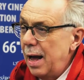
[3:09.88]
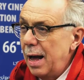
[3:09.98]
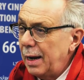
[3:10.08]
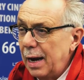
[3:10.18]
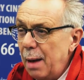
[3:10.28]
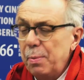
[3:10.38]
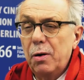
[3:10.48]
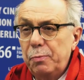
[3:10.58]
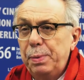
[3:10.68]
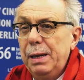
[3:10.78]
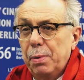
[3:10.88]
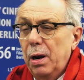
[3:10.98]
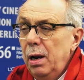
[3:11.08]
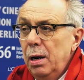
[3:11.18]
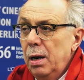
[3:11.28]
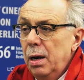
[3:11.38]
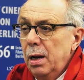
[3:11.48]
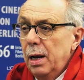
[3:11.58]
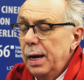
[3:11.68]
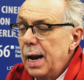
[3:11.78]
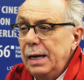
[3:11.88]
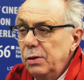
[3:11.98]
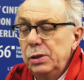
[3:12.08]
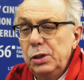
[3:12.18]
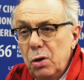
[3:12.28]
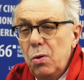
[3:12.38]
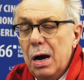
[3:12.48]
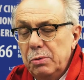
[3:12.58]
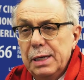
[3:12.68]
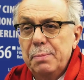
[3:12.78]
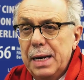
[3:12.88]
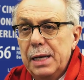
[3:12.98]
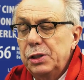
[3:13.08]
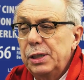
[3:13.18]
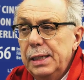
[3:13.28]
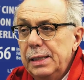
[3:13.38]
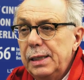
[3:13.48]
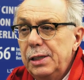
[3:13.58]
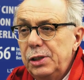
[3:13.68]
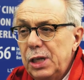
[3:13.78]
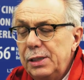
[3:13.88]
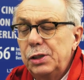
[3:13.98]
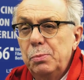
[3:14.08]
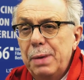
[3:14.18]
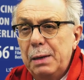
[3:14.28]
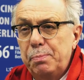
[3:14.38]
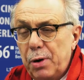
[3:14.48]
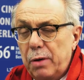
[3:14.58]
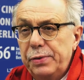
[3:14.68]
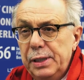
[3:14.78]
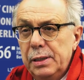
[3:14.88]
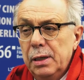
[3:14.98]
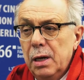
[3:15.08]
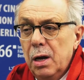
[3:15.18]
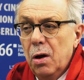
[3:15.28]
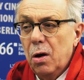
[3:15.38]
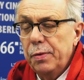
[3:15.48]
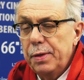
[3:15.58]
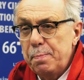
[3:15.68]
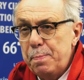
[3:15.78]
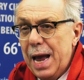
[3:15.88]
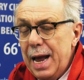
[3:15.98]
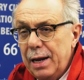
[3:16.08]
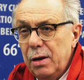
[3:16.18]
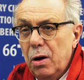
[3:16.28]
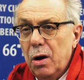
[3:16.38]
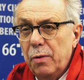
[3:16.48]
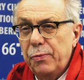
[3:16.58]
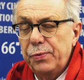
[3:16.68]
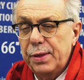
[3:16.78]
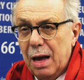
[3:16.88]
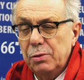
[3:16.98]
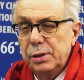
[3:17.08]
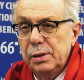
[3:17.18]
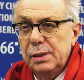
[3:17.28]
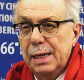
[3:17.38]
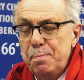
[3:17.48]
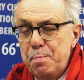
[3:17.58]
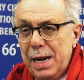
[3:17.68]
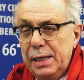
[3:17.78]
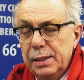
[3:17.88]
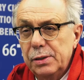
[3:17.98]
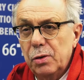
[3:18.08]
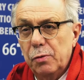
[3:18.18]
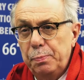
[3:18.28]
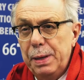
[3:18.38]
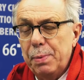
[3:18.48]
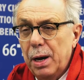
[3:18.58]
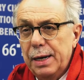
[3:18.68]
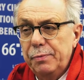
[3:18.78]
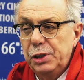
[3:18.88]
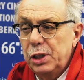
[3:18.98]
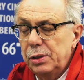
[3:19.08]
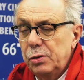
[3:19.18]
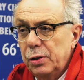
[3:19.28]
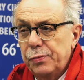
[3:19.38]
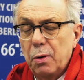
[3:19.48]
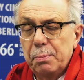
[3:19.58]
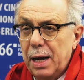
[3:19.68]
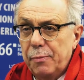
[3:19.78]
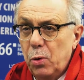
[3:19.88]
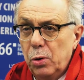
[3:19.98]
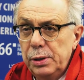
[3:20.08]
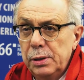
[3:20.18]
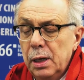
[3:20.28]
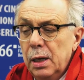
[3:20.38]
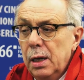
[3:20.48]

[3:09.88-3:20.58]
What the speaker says: a couple of people, and I don't know how they manage this, just to make profit on the back of thousands and billions of people. And we just heard from Davos,